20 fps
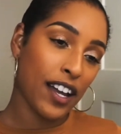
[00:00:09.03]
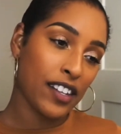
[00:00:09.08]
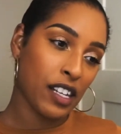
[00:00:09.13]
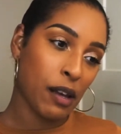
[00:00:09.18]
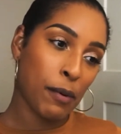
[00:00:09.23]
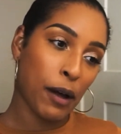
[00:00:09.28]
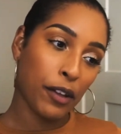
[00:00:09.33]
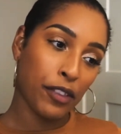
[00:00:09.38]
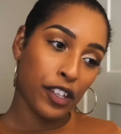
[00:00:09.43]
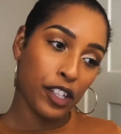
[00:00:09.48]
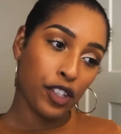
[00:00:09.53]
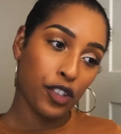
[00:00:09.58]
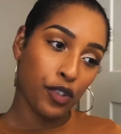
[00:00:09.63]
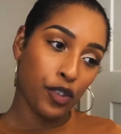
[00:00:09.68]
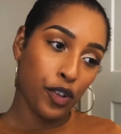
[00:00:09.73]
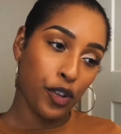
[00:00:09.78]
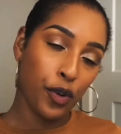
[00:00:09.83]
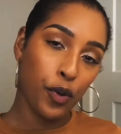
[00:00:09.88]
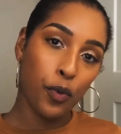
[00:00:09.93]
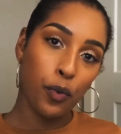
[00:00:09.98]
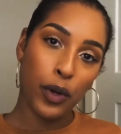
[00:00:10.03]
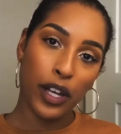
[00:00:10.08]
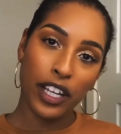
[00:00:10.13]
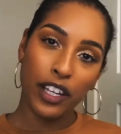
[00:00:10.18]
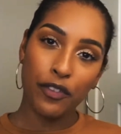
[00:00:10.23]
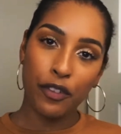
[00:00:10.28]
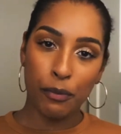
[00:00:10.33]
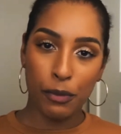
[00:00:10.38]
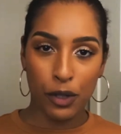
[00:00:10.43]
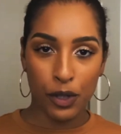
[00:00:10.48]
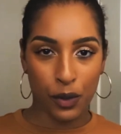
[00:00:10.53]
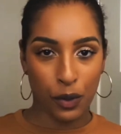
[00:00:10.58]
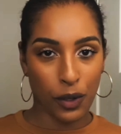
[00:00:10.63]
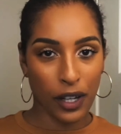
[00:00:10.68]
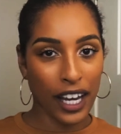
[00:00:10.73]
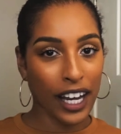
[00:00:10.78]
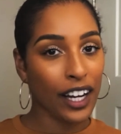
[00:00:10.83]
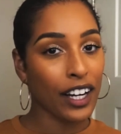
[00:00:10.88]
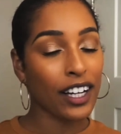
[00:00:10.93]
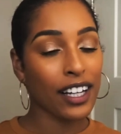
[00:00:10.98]
about this new wig from Azul
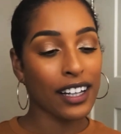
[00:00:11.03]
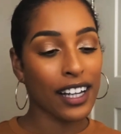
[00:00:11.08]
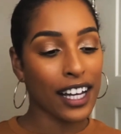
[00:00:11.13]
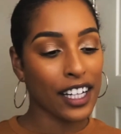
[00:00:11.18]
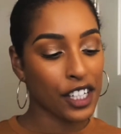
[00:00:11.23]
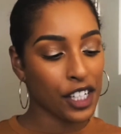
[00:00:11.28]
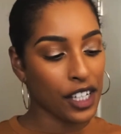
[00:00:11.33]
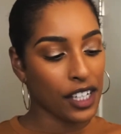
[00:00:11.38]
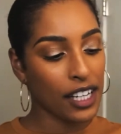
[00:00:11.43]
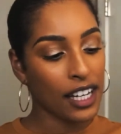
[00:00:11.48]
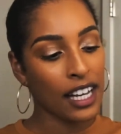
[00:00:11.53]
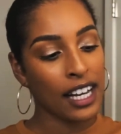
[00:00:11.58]
hair collection.